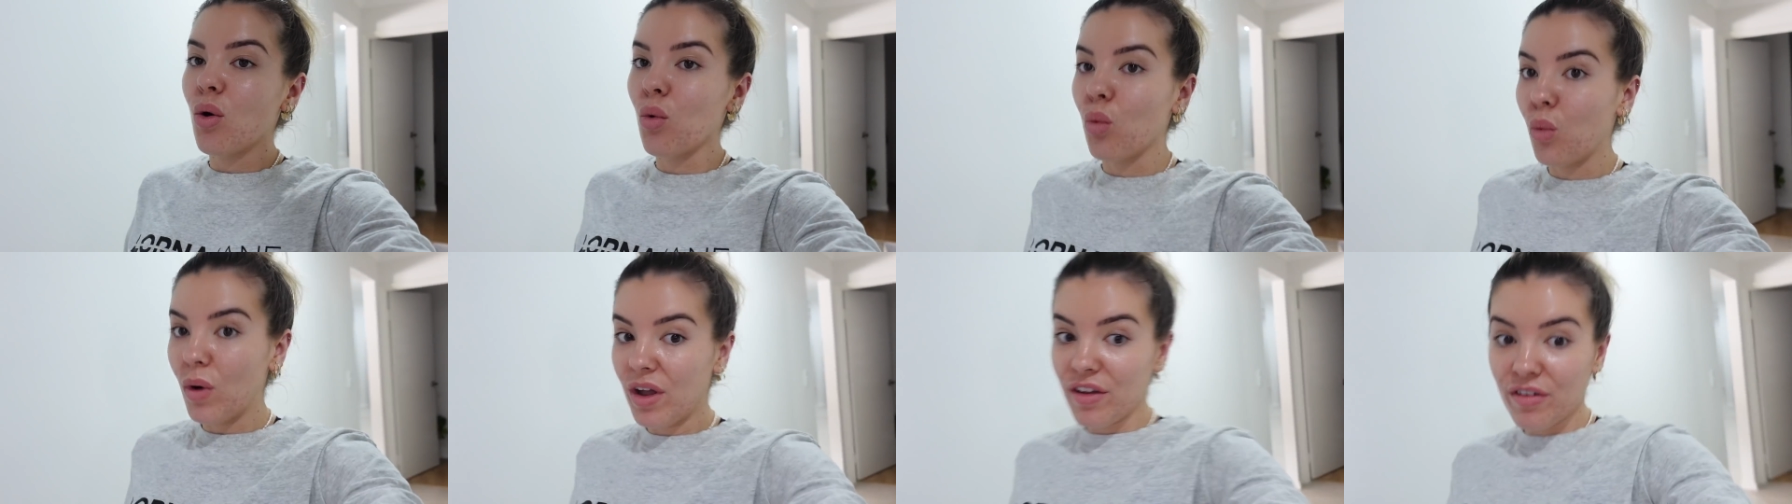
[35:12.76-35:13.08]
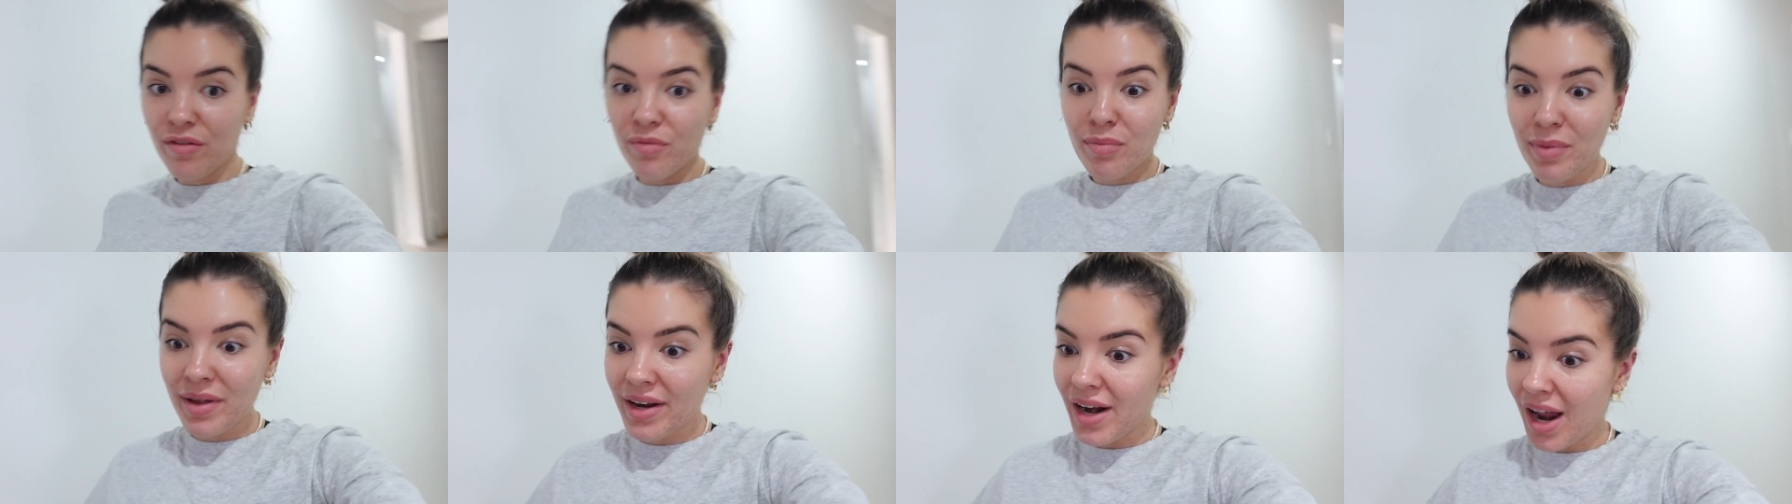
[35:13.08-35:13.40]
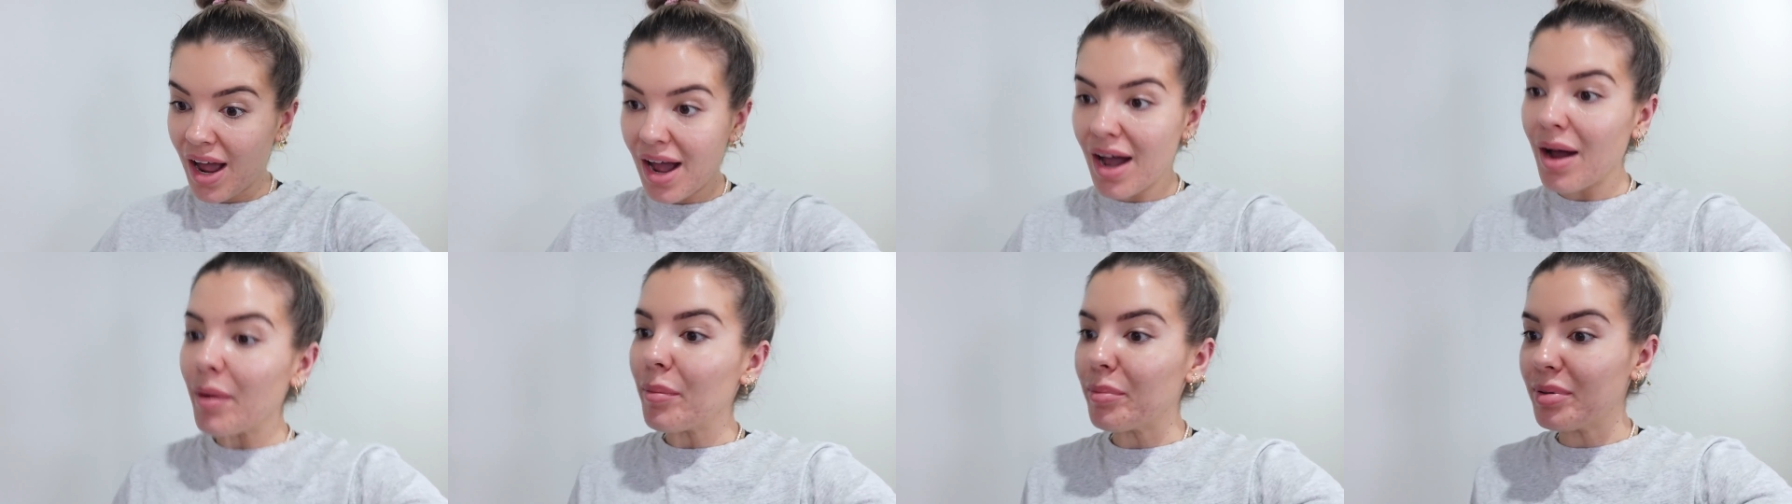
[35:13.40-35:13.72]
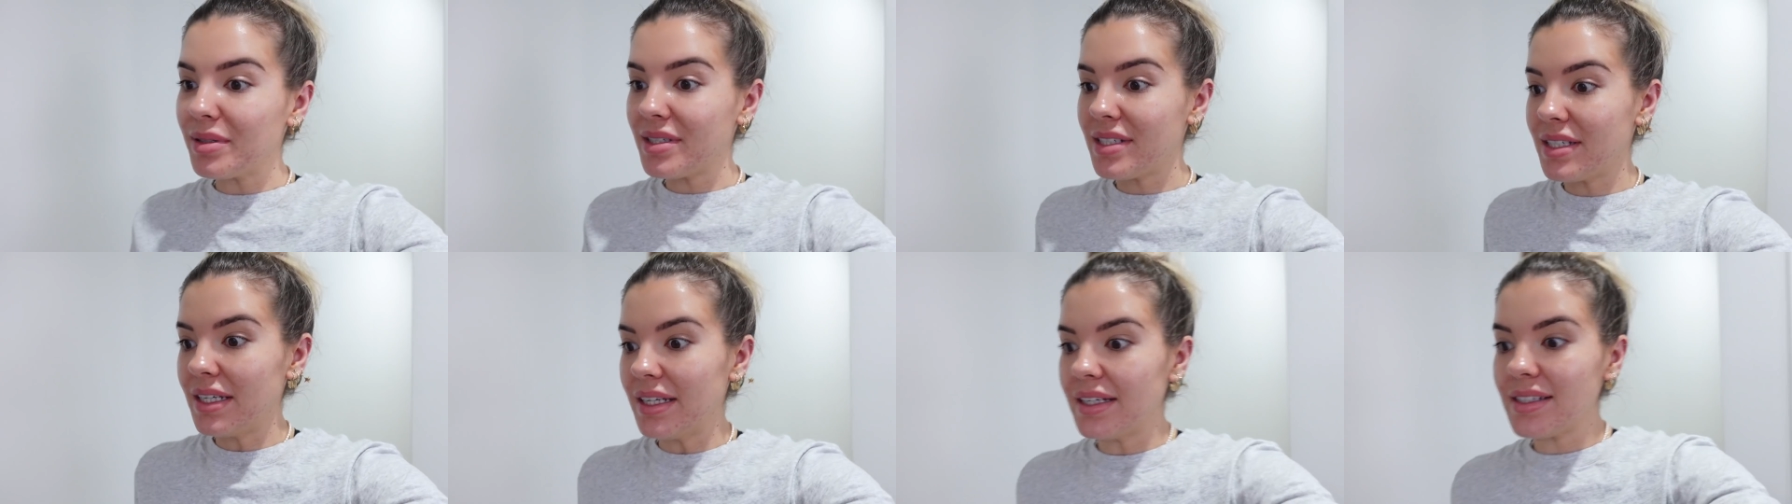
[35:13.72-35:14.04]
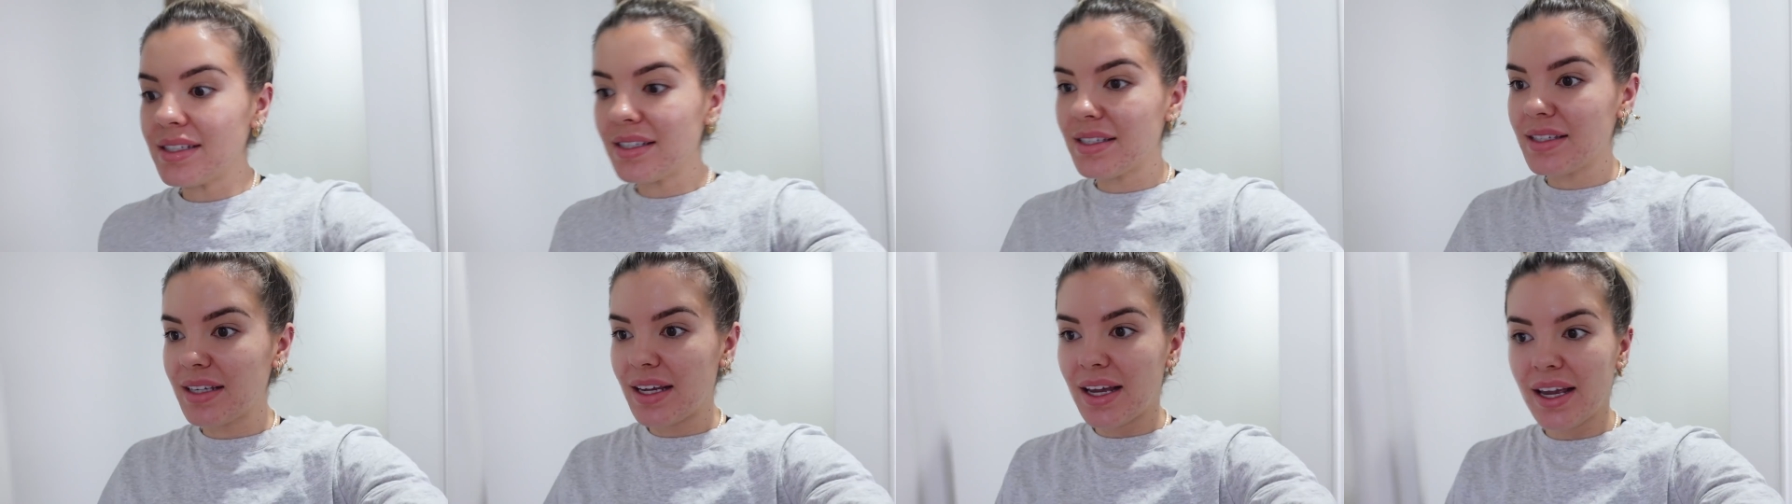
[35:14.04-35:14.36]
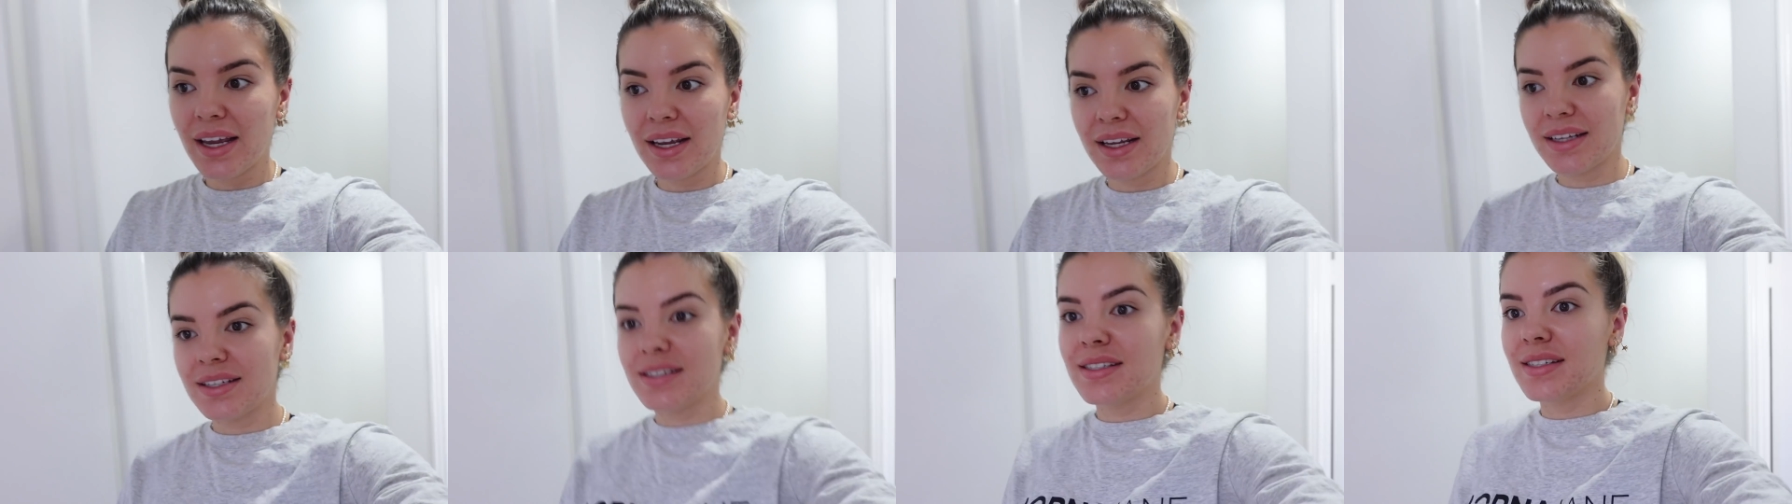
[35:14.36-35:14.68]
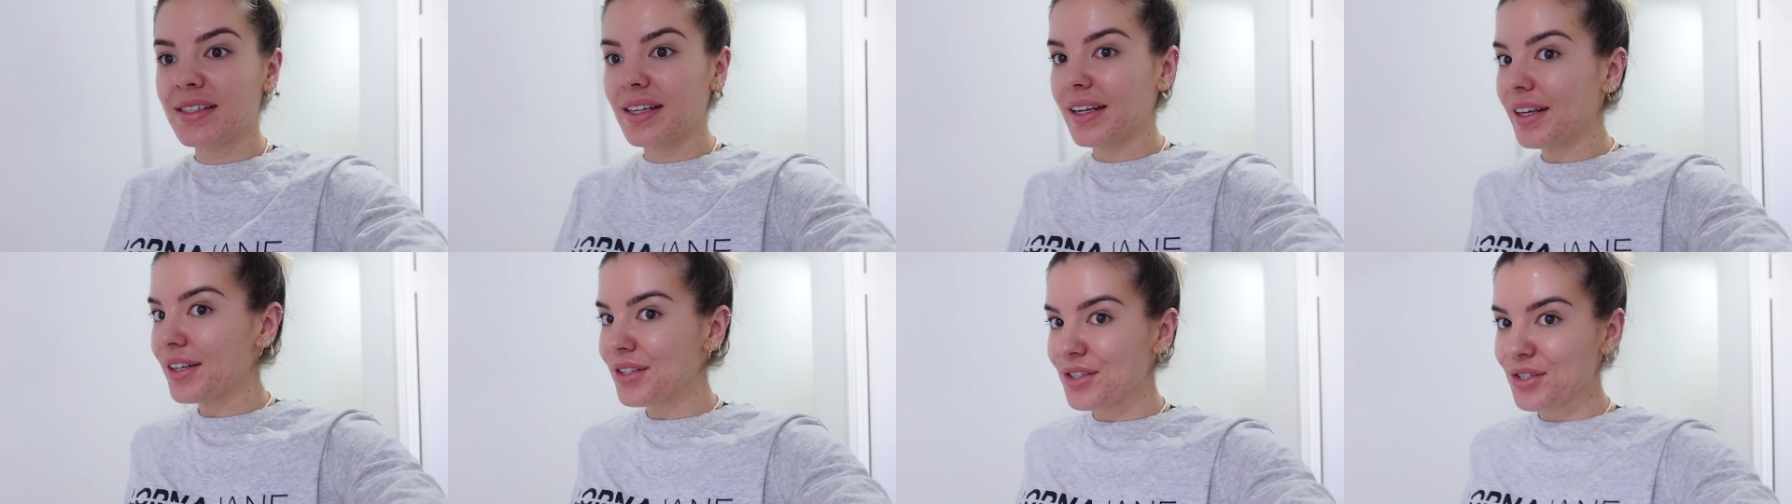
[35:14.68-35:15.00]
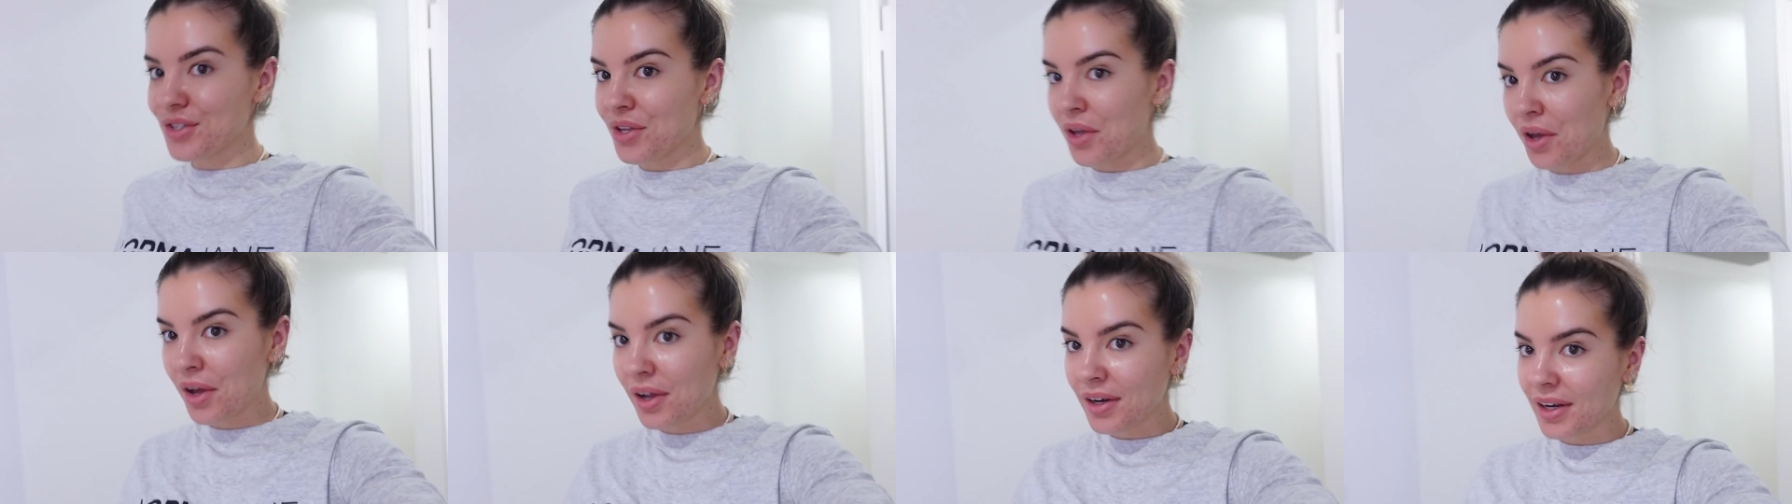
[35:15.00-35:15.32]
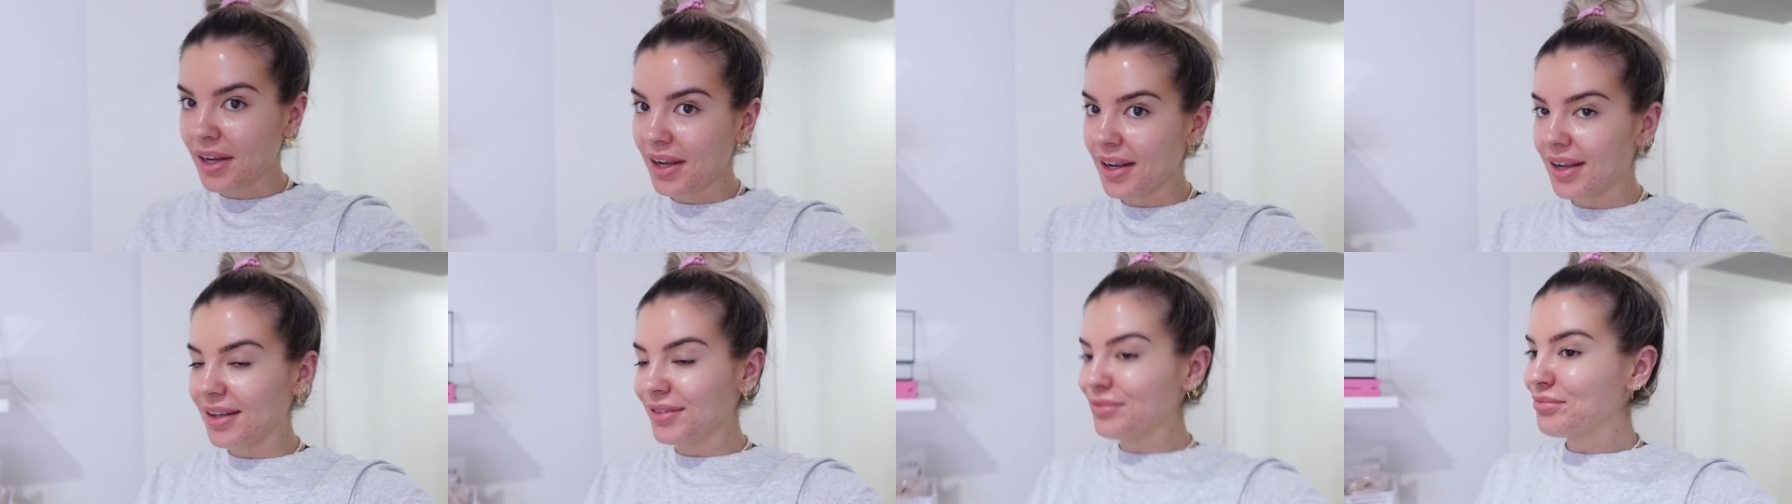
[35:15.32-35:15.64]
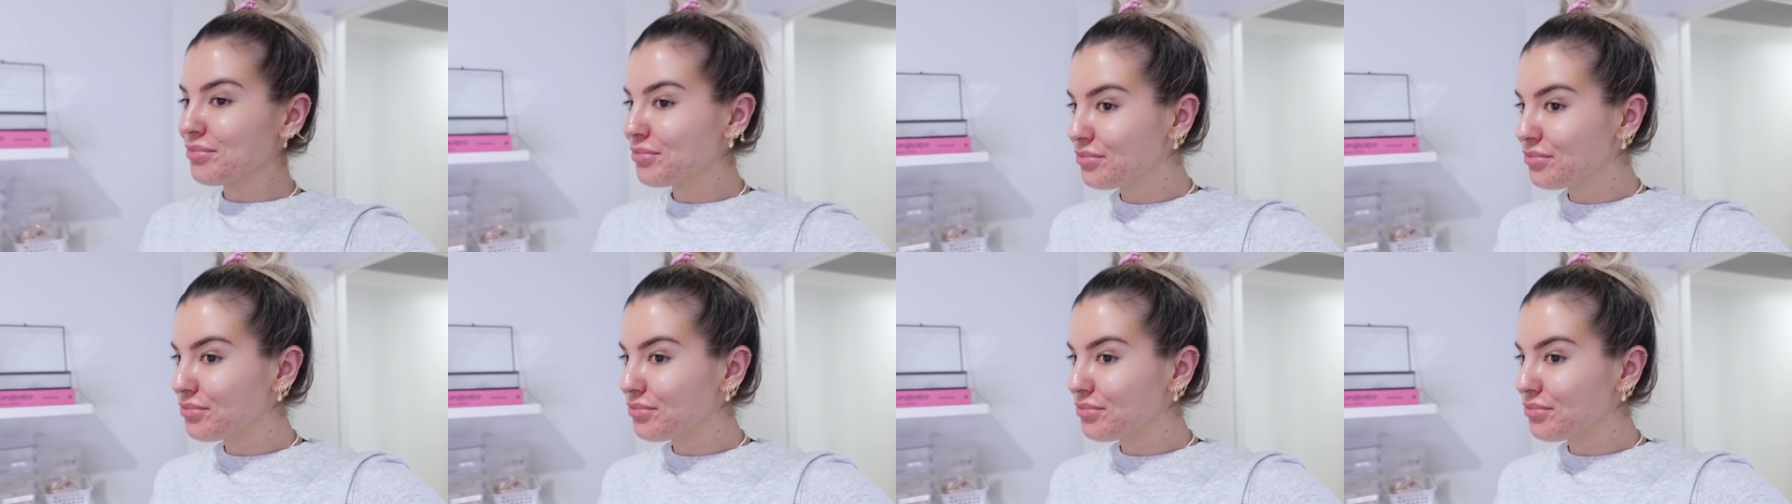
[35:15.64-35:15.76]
We've been up since like 6:30.